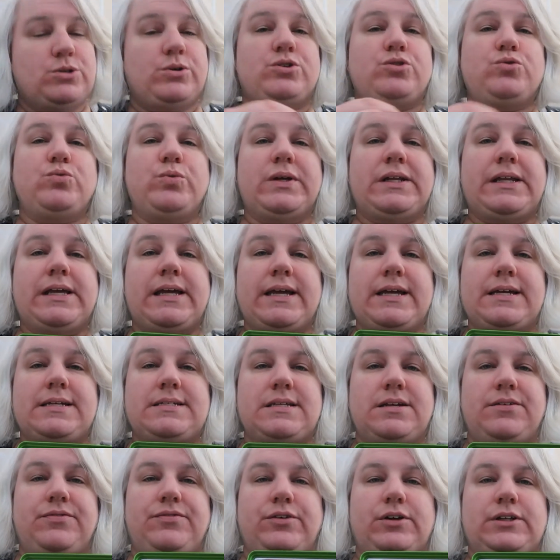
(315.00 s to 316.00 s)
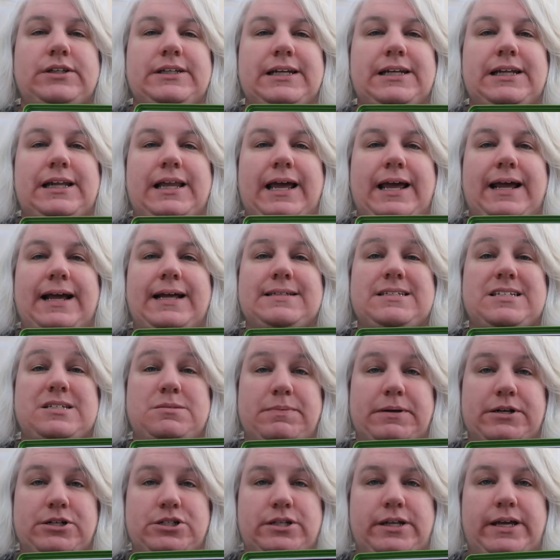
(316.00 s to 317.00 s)
it's really easy for little hands,
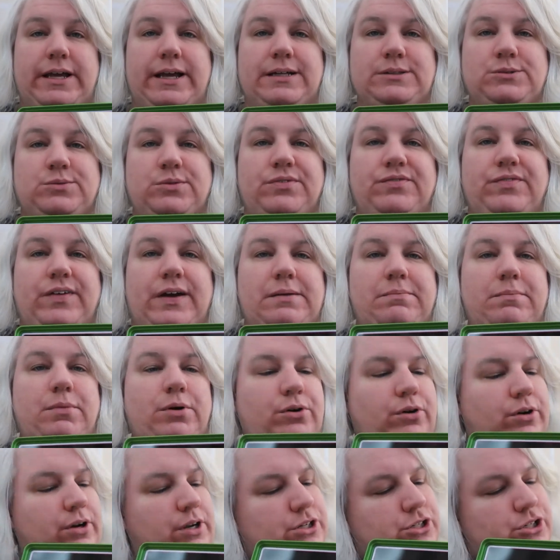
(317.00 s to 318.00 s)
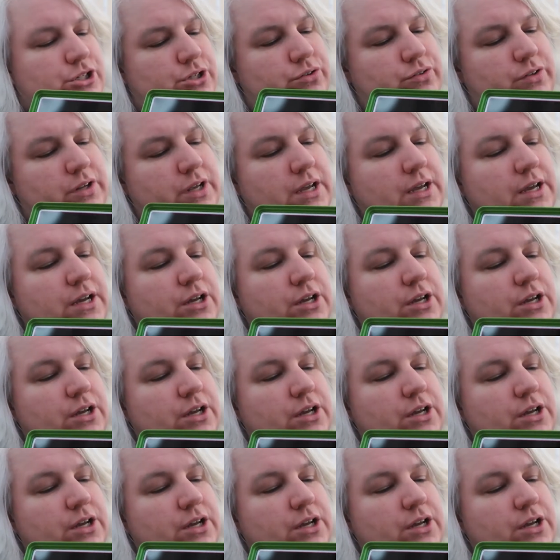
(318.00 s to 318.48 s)
especially hands with fine motor issues,